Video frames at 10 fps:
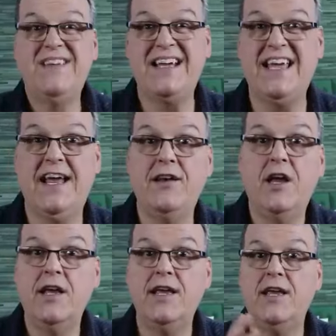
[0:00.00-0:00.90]
Again,
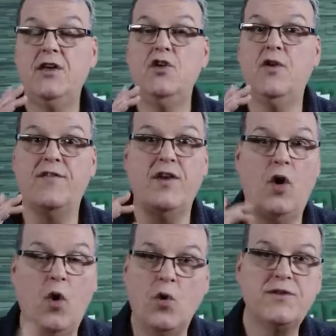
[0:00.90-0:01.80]
you have
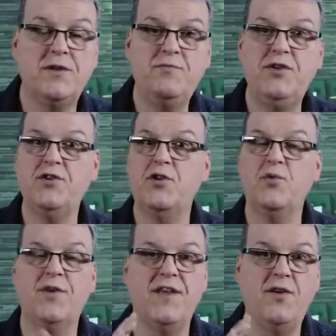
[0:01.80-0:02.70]
an old
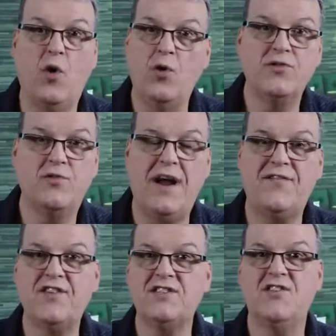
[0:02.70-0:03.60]
computer with an old
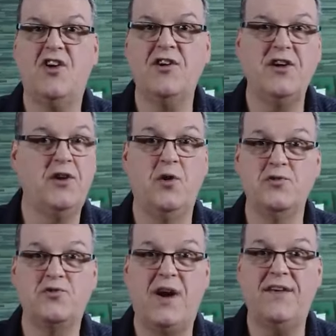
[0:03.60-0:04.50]
graphics card and an
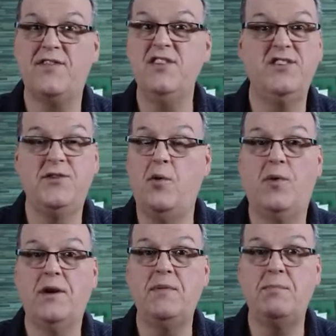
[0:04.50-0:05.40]
old driver, and you don't
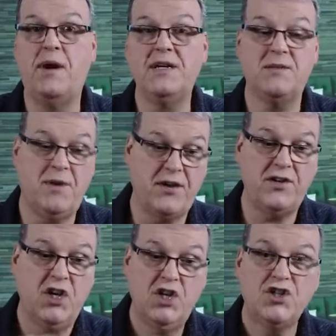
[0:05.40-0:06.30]
want to be bugged about
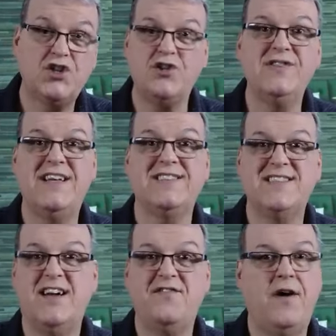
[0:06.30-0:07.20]
it, turn that
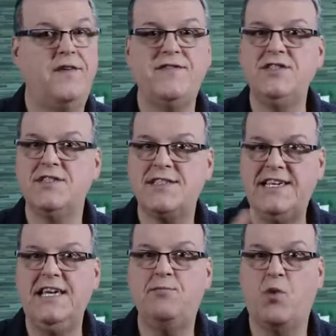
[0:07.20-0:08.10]
stuff off and just
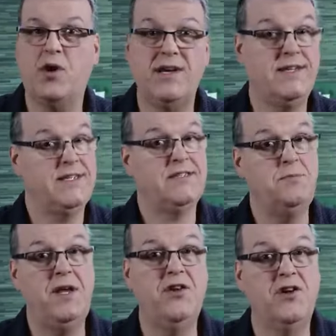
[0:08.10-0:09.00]
keep working.
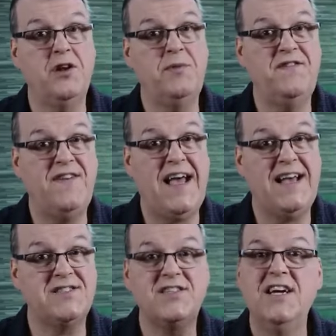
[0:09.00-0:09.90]
Doesn't mean you're going to be
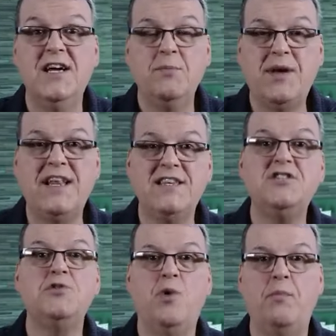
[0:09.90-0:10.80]
fast, but at
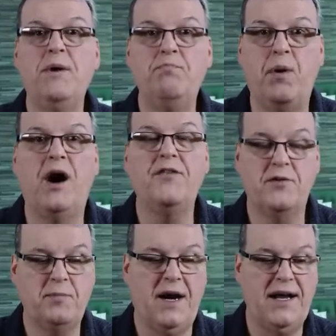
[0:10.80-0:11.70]
least you won't be
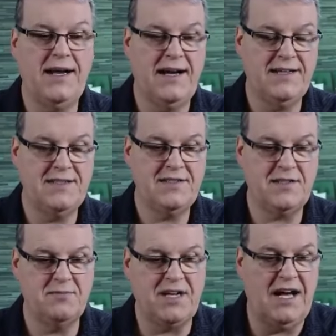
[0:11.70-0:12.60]
bothered by
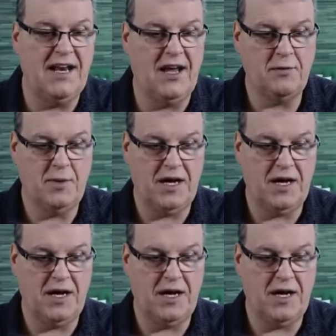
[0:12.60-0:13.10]
some dialog